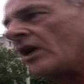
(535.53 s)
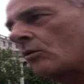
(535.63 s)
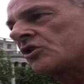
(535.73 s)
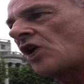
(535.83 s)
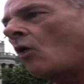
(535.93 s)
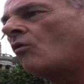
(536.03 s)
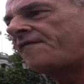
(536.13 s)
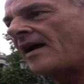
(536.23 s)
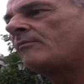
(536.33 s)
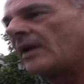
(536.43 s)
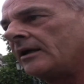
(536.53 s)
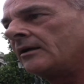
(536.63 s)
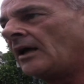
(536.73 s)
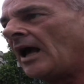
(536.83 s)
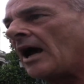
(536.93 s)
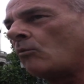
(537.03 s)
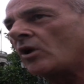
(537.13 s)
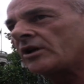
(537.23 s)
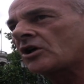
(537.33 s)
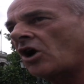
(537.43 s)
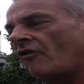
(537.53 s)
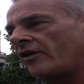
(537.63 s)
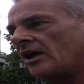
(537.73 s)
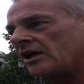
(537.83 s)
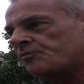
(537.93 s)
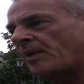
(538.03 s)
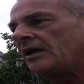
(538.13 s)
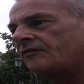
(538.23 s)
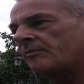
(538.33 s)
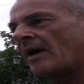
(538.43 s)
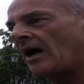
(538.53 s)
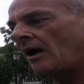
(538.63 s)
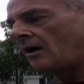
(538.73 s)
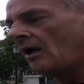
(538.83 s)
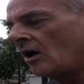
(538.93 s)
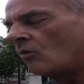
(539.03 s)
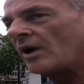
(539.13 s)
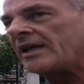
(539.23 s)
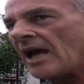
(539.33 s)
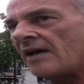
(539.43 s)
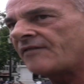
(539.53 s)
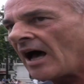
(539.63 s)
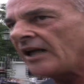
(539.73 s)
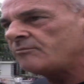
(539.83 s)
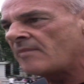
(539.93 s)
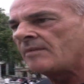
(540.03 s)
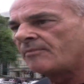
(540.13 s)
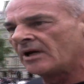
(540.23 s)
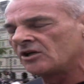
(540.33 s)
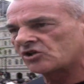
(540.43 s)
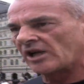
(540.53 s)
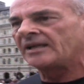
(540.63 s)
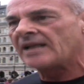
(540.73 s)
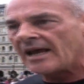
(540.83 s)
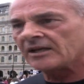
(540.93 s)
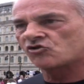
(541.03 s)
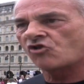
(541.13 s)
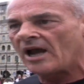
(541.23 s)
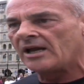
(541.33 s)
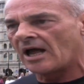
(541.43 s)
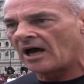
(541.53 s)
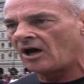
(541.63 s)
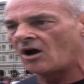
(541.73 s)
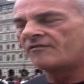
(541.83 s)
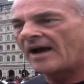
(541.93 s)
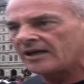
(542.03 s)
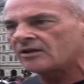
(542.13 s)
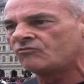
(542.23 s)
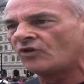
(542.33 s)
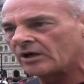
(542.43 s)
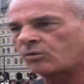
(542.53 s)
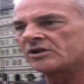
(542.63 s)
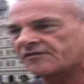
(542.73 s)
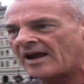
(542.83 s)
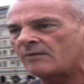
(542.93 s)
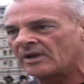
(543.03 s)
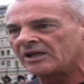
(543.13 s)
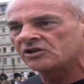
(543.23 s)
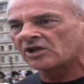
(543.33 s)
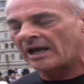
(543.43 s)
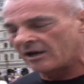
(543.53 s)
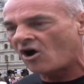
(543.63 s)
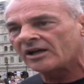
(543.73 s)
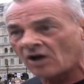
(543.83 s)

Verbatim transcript: Rickwood's whole family, and what the coroner is peeved about we have eight members in that trailer of Adam Rickwood's families, and I